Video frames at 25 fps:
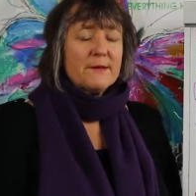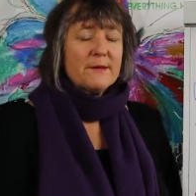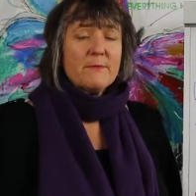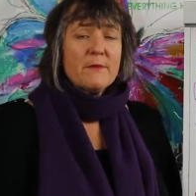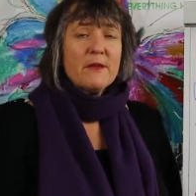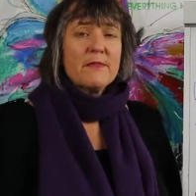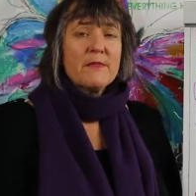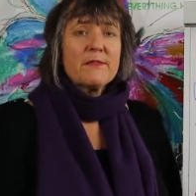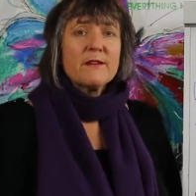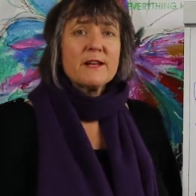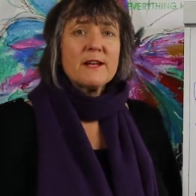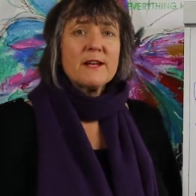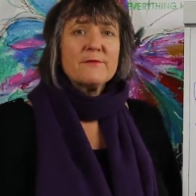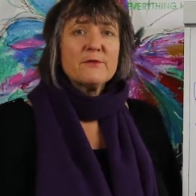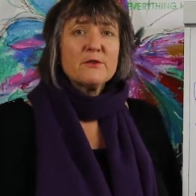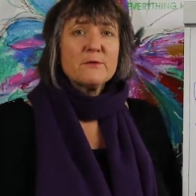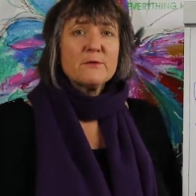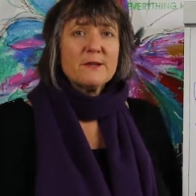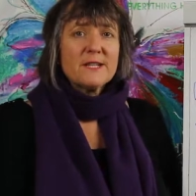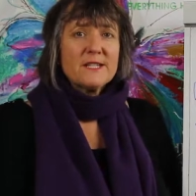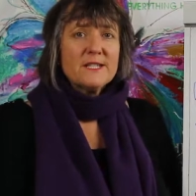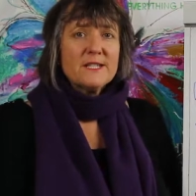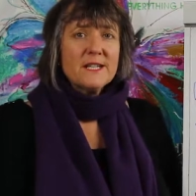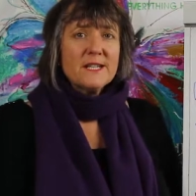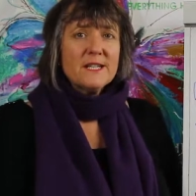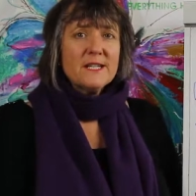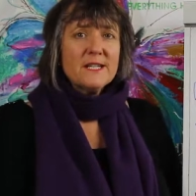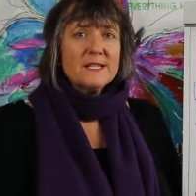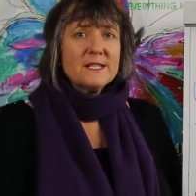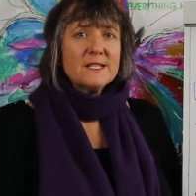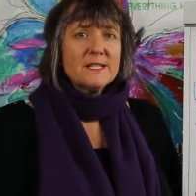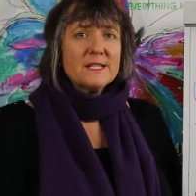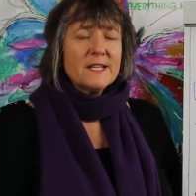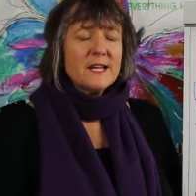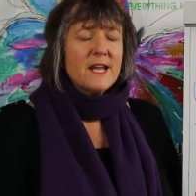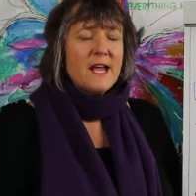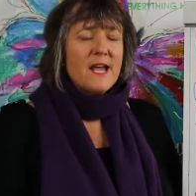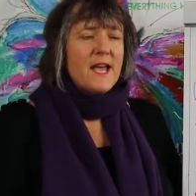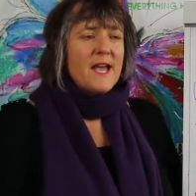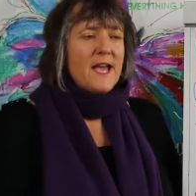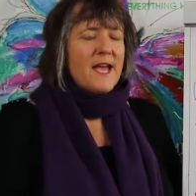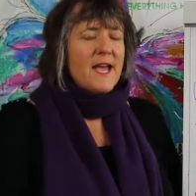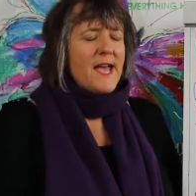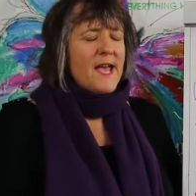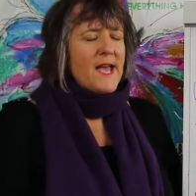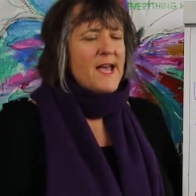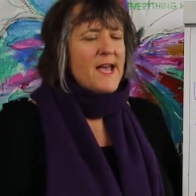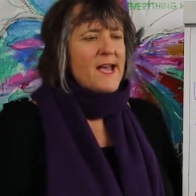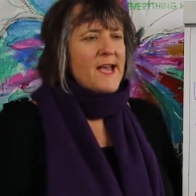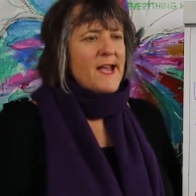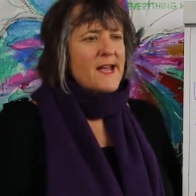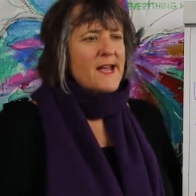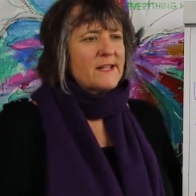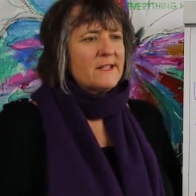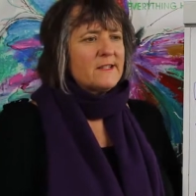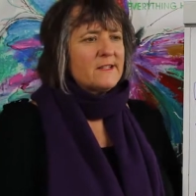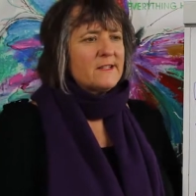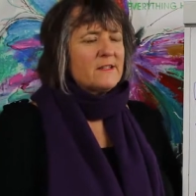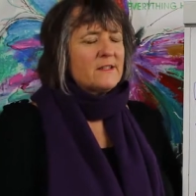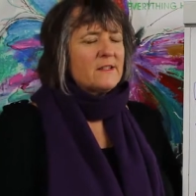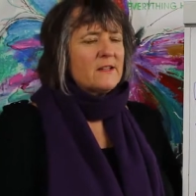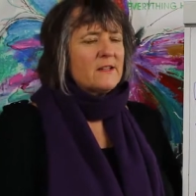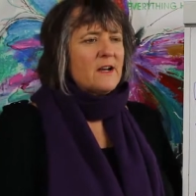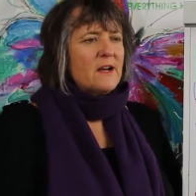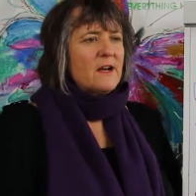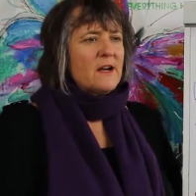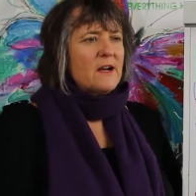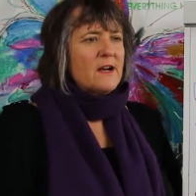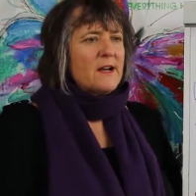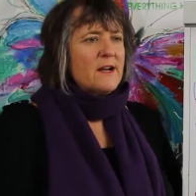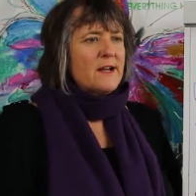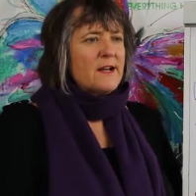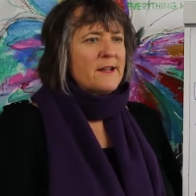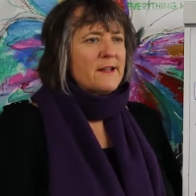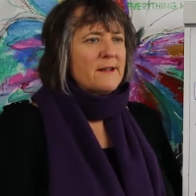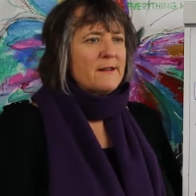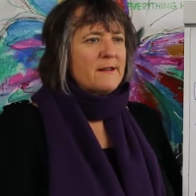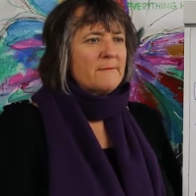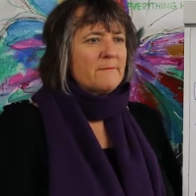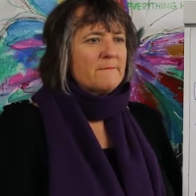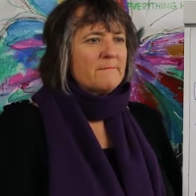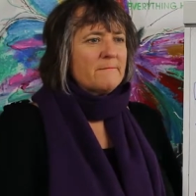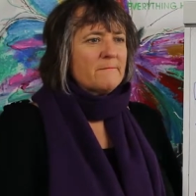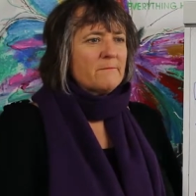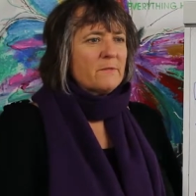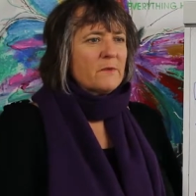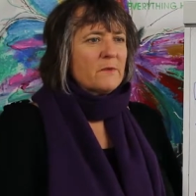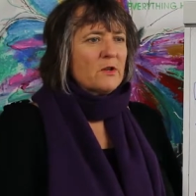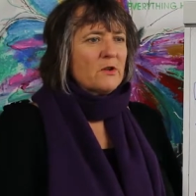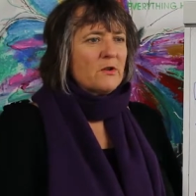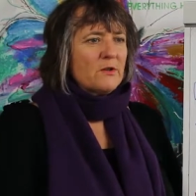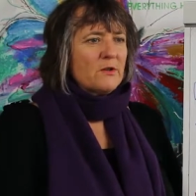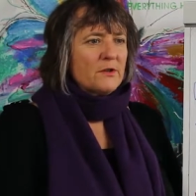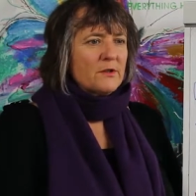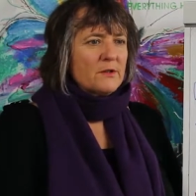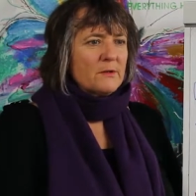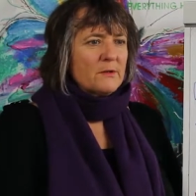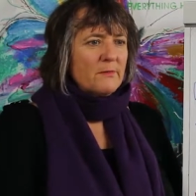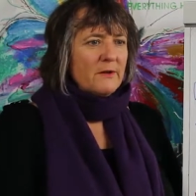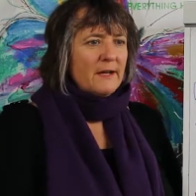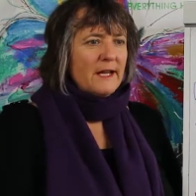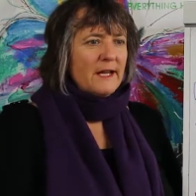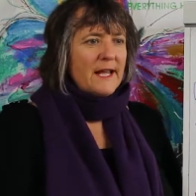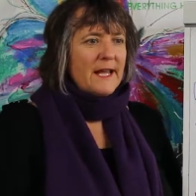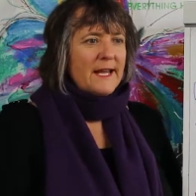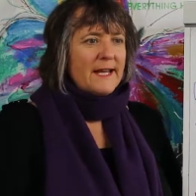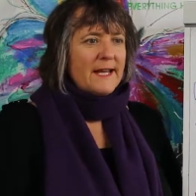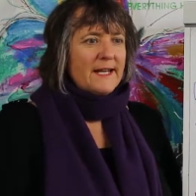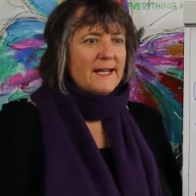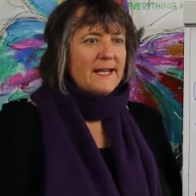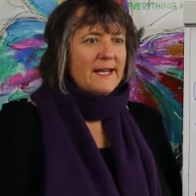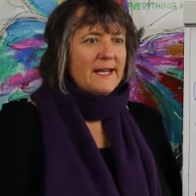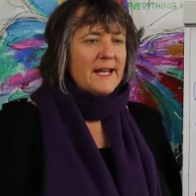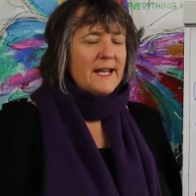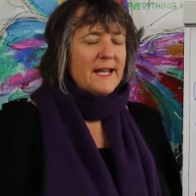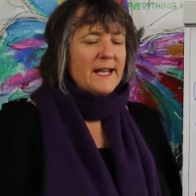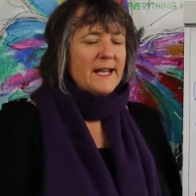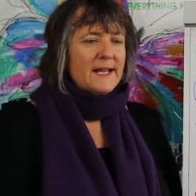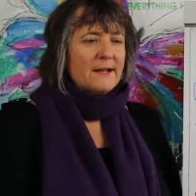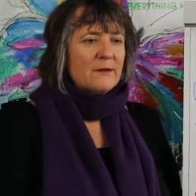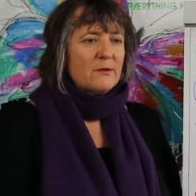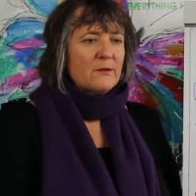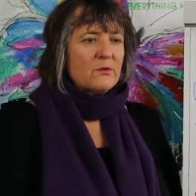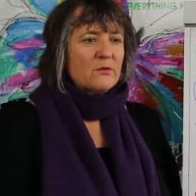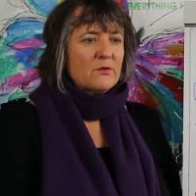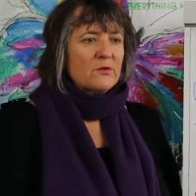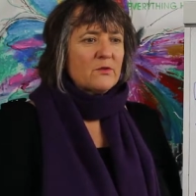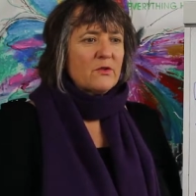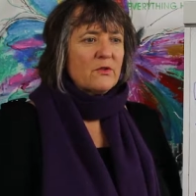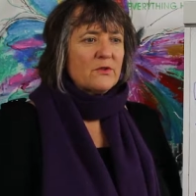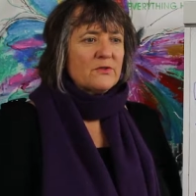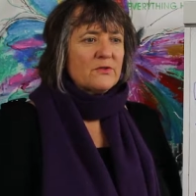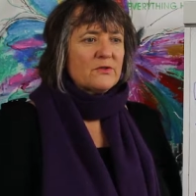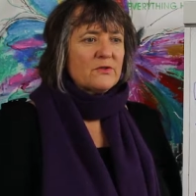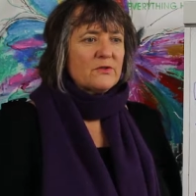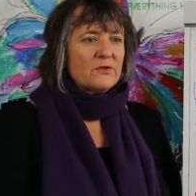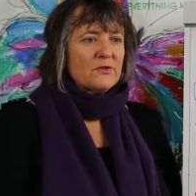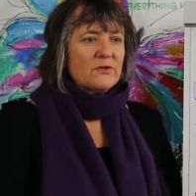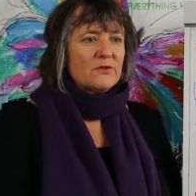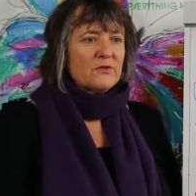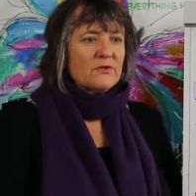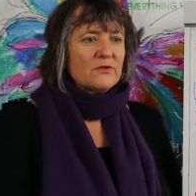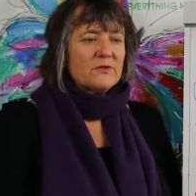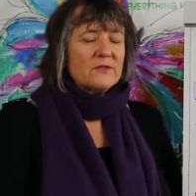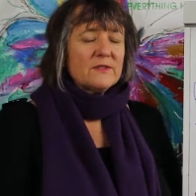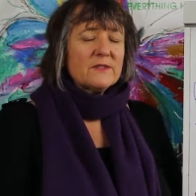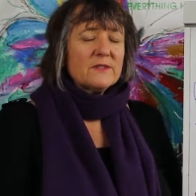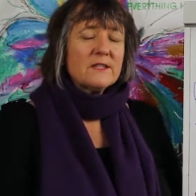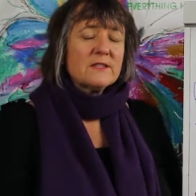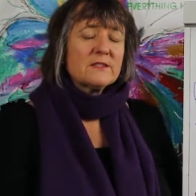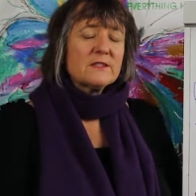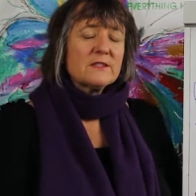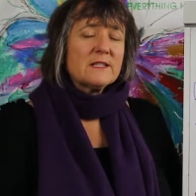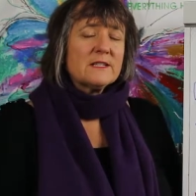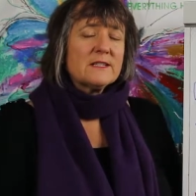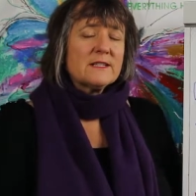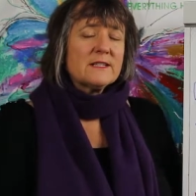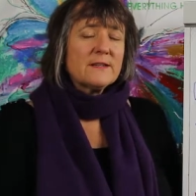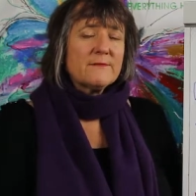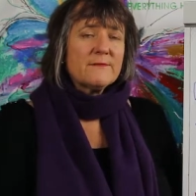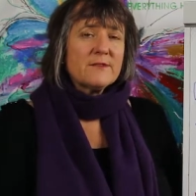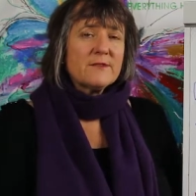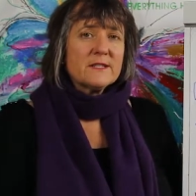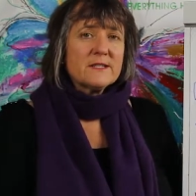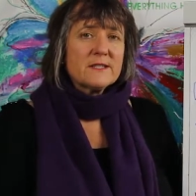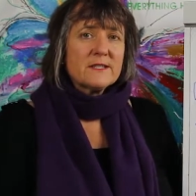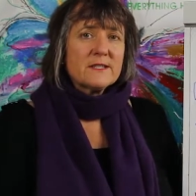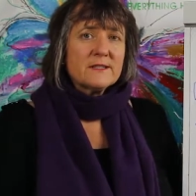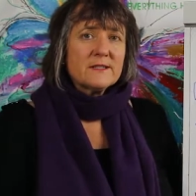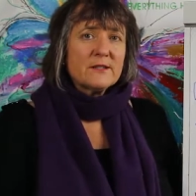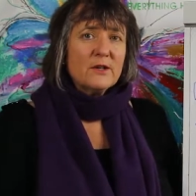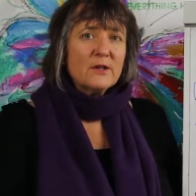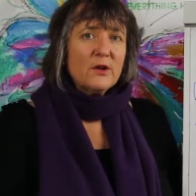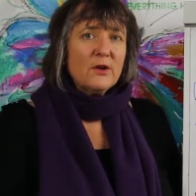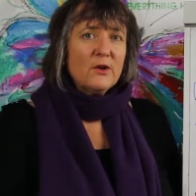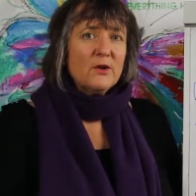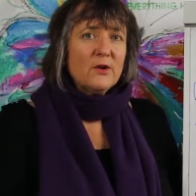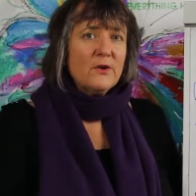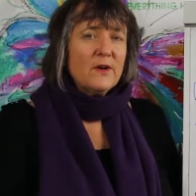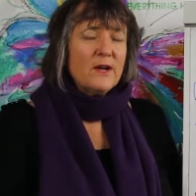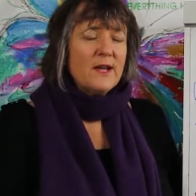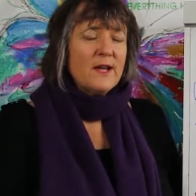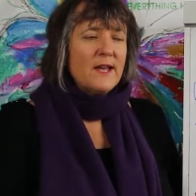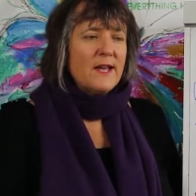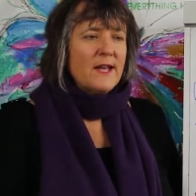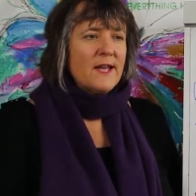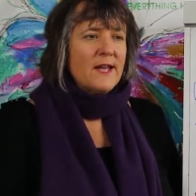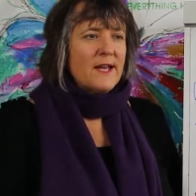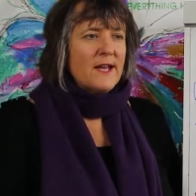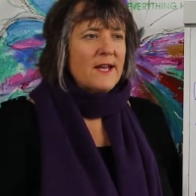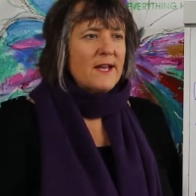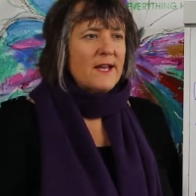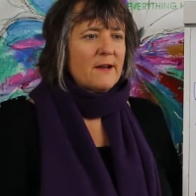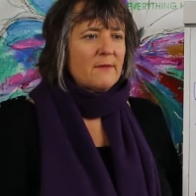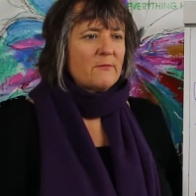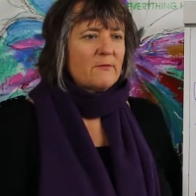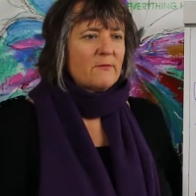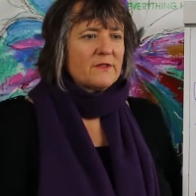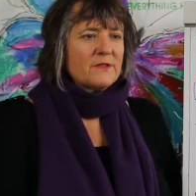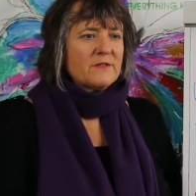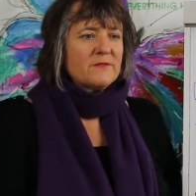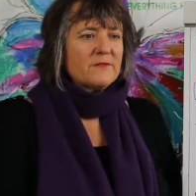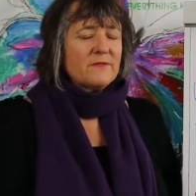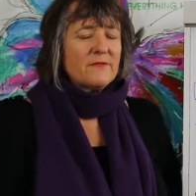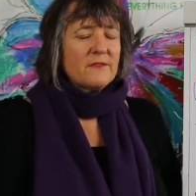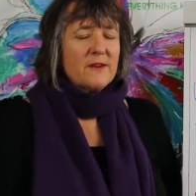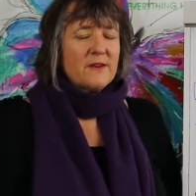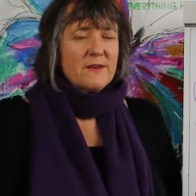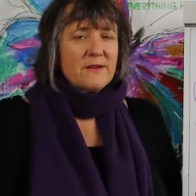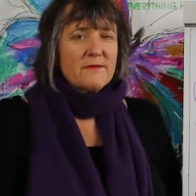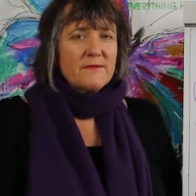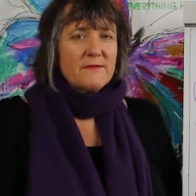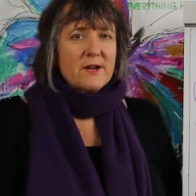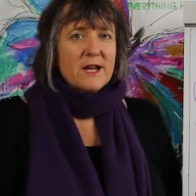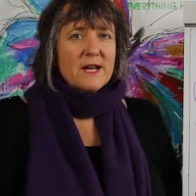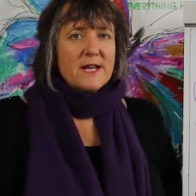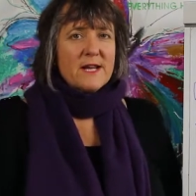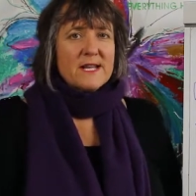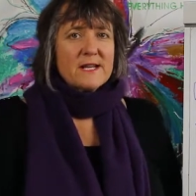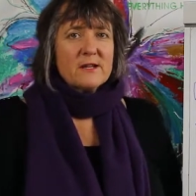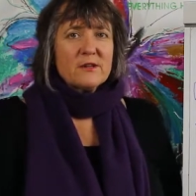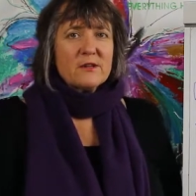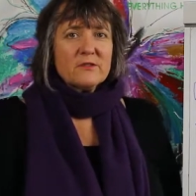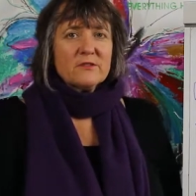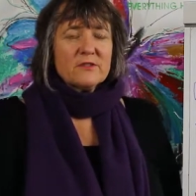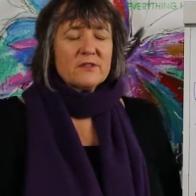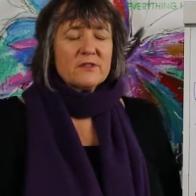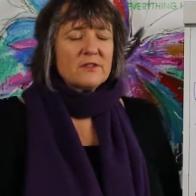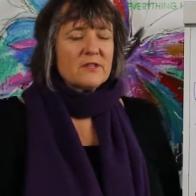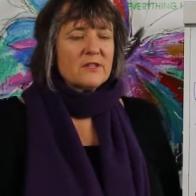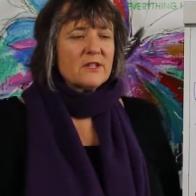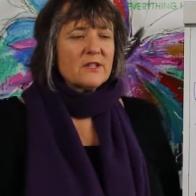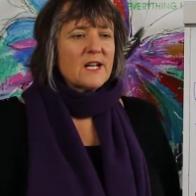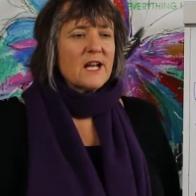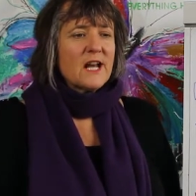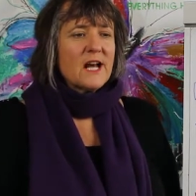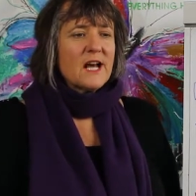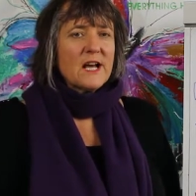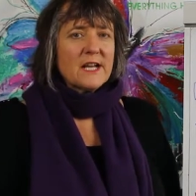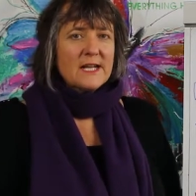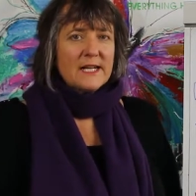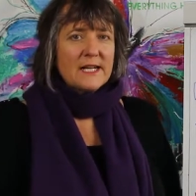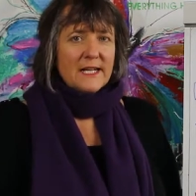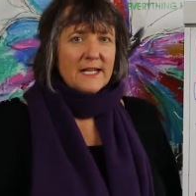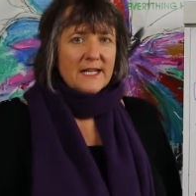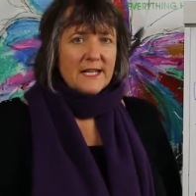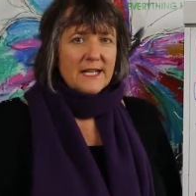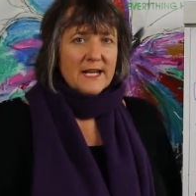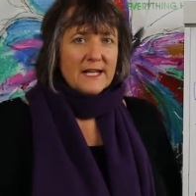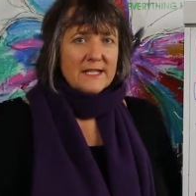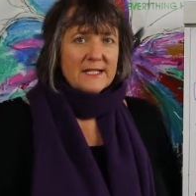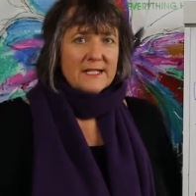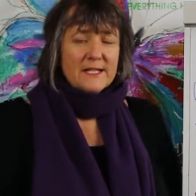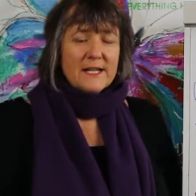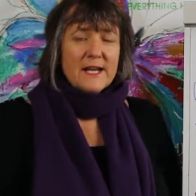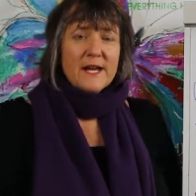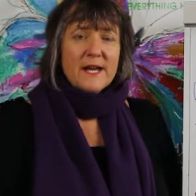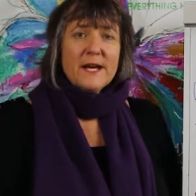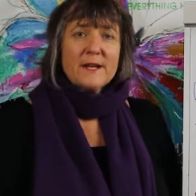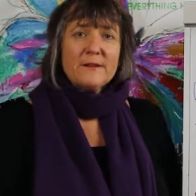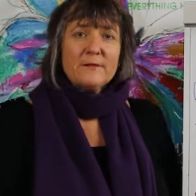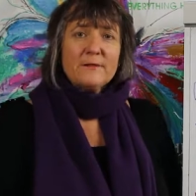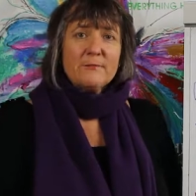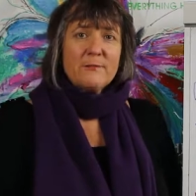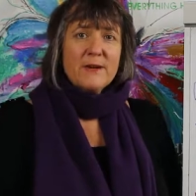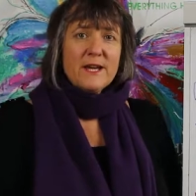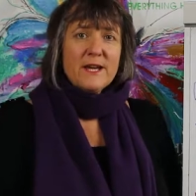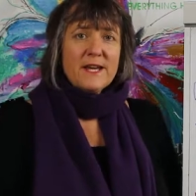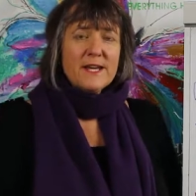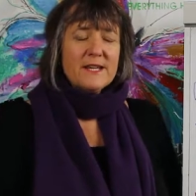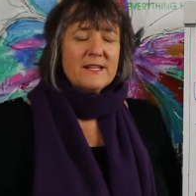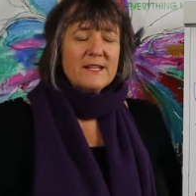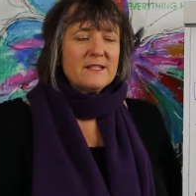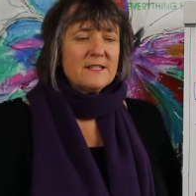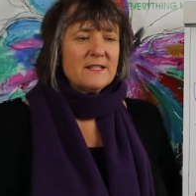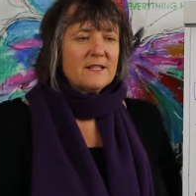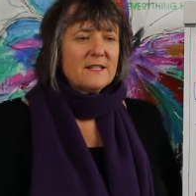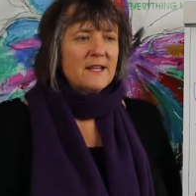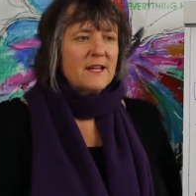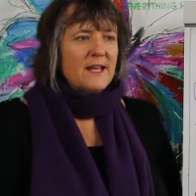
a month left on my ticket and I got on the plane and got to actually San Francisco and was very very ill just could hardly get out of bed